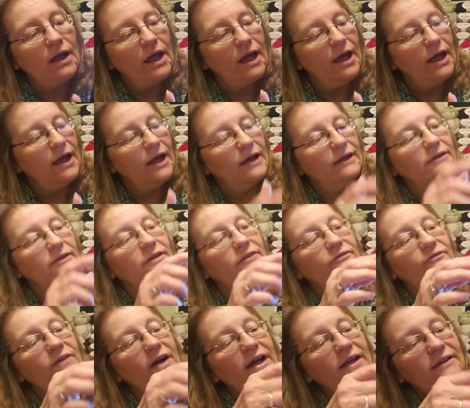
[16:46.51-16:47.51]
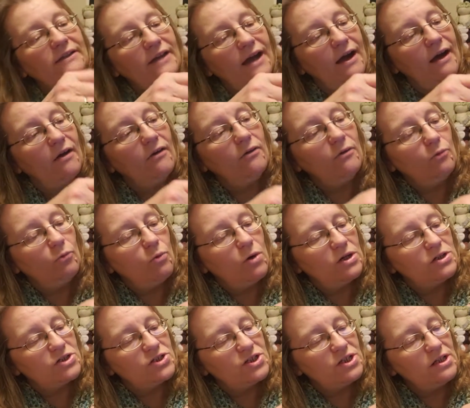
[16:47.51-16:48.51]
and find out
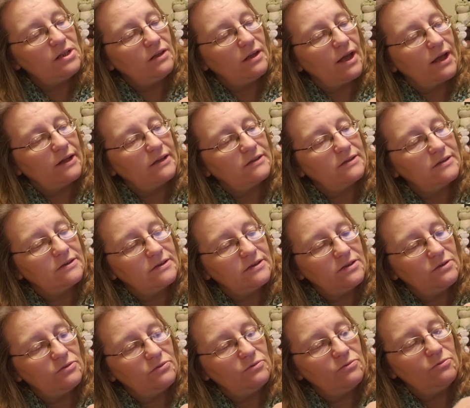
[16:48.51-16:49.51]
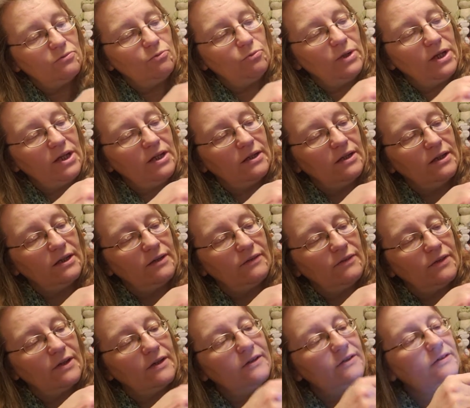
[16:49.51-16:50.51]
what she liked to win
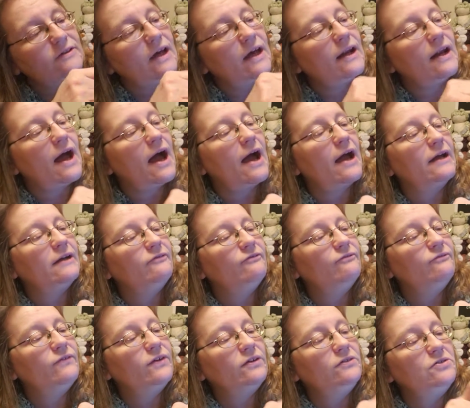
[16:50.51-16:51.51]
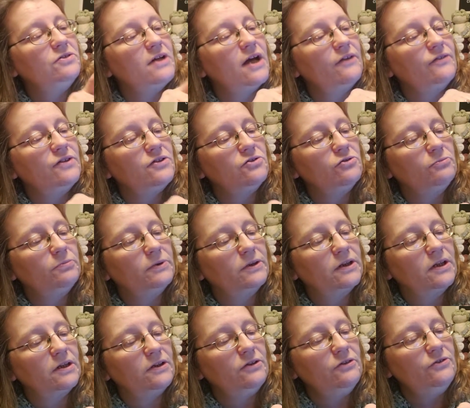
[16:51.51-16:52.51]
in this. And I filtered out the
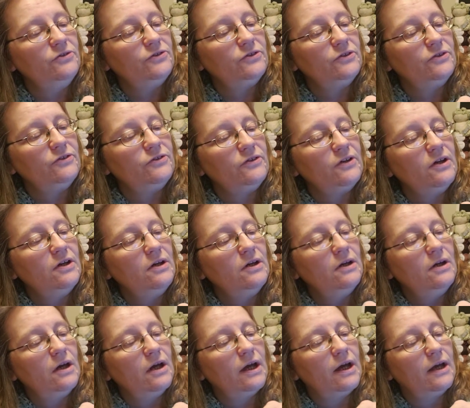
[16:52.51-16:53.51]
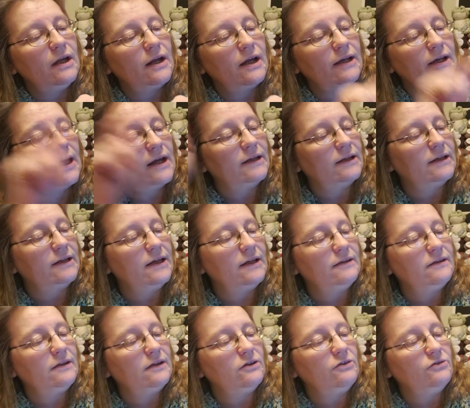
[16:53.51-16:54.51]
duplicate users, and I got to
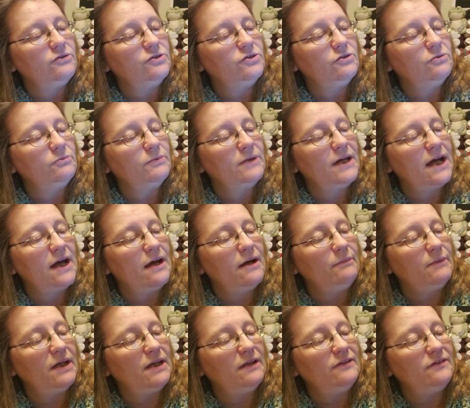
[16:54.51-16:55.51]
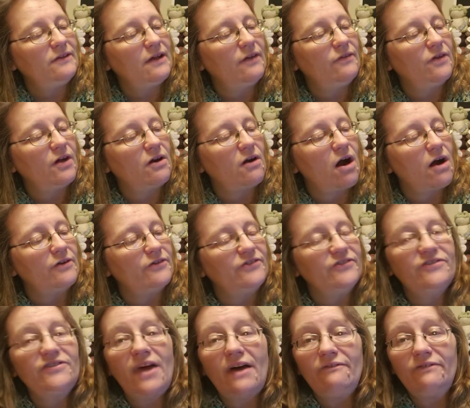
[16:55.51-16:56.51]
get the YouTube comments, and there are
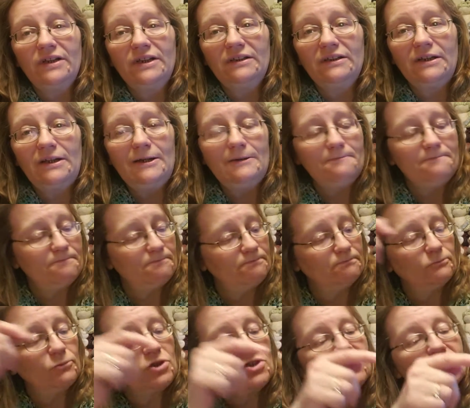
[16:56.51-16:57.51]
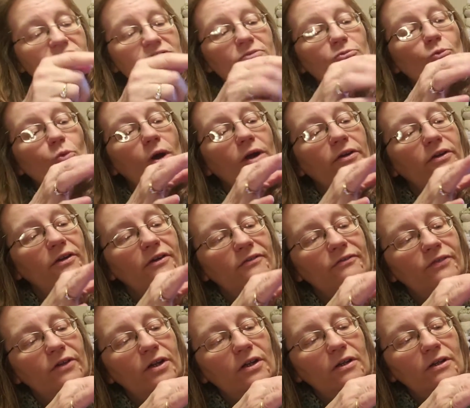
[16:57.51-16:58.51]
70, which is
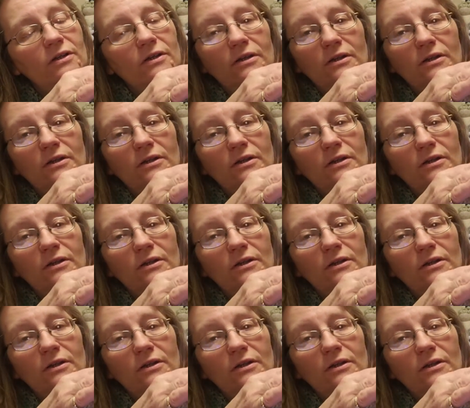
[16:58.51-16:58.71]
wonderful.